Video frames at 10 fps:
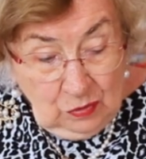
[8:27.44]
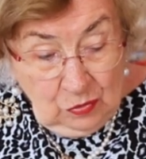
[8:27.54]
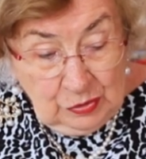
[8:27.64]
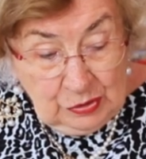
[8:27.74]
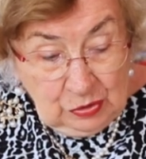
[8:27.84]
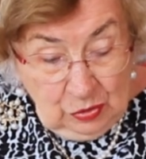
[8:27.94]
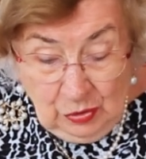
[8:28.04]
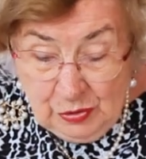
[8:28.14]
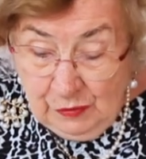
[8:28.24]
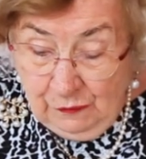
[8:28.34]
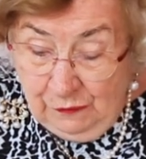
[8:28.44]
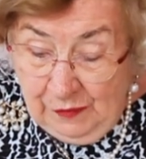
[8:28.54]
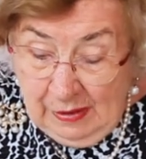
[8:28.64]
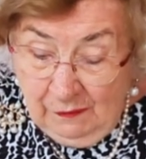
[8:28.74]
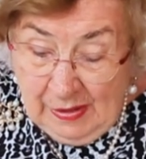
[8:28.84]
Und Kolosser
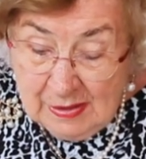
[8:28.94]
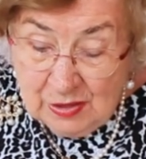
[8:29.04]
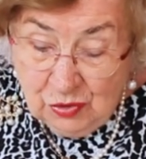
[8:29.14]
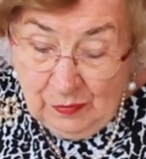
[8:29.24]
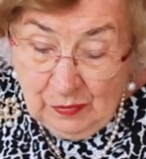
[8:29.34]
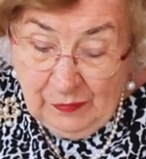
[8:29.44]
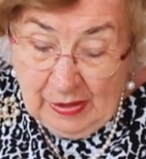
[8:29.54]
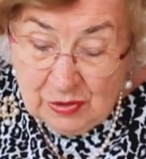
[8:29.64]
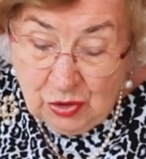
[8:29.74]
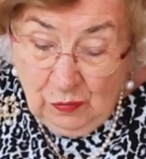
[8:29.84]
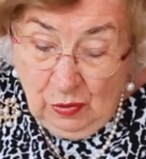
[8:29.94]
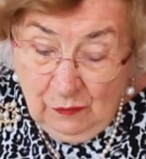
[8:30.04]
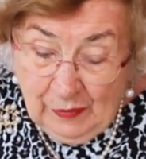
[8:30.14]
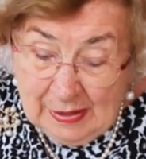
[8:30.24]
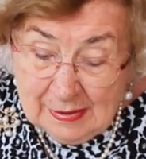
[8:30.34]
4, Vers
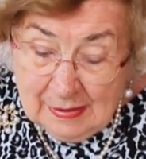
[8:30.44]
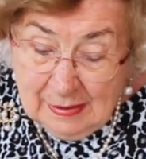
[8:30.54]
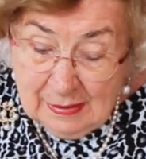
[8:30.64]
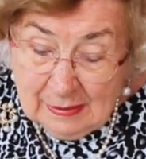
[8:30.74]
12 heißt es,